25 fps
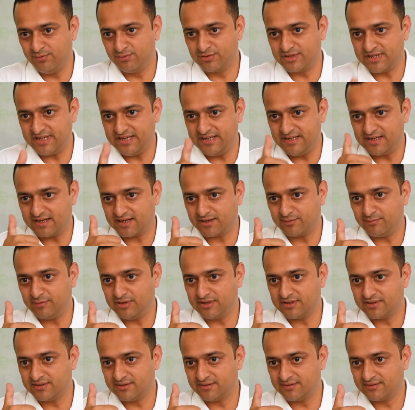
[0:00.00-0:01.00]
you say yak
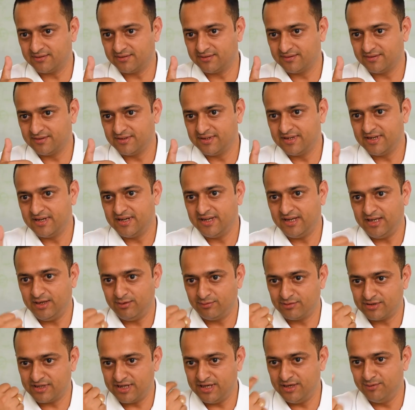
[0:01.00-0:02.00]
milk
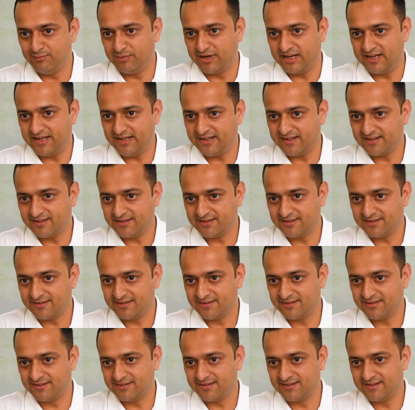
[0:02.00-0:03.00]
you say Himalaya,
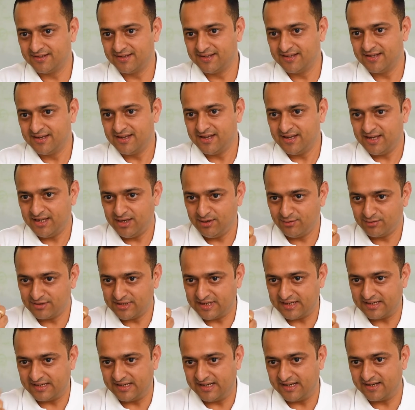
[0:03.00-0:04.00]
you
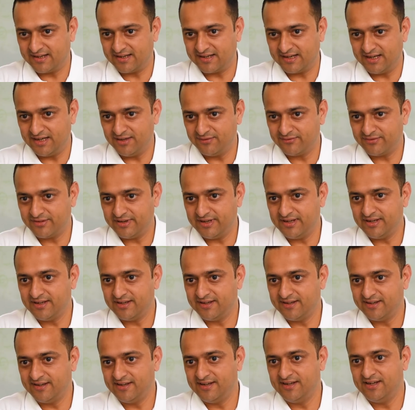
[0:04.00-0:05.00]
say grain free,
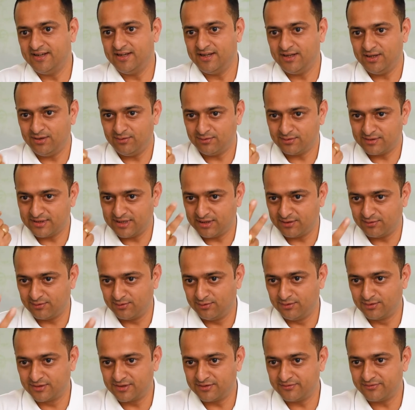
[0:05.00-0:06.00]
you say
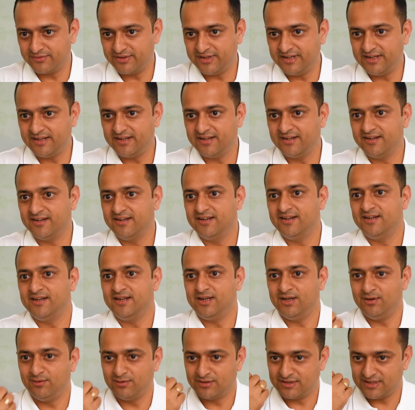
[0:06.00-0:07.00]
gluten free,
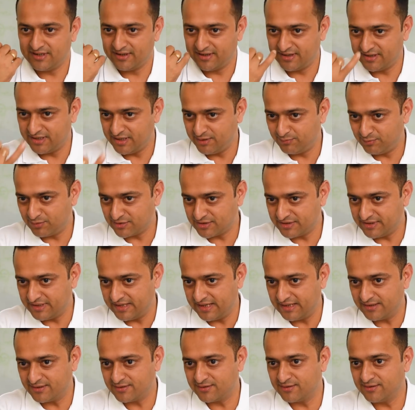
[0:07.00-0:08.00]
you say 100%
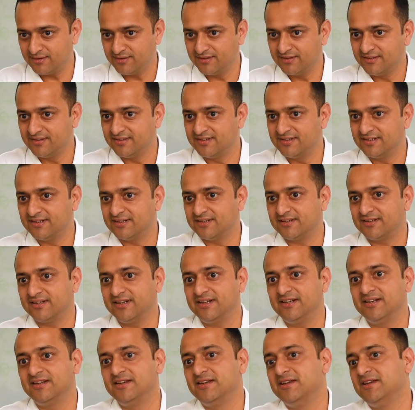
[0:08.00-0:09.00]
natural,
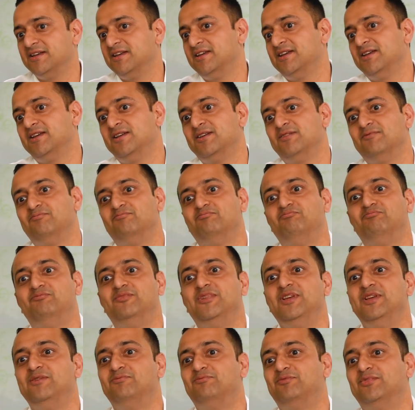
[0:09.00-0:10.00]
right?
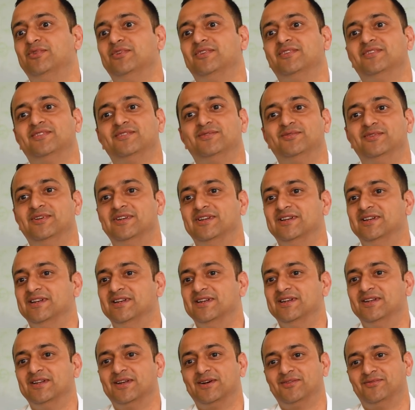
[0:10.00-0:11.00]
People will
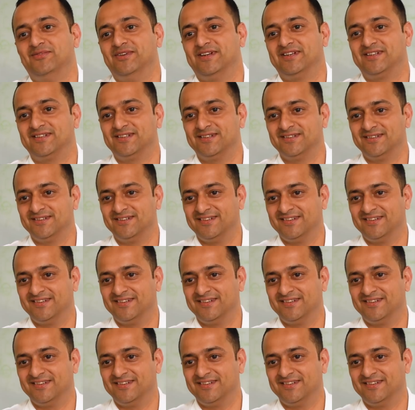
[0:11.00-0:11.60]
love it.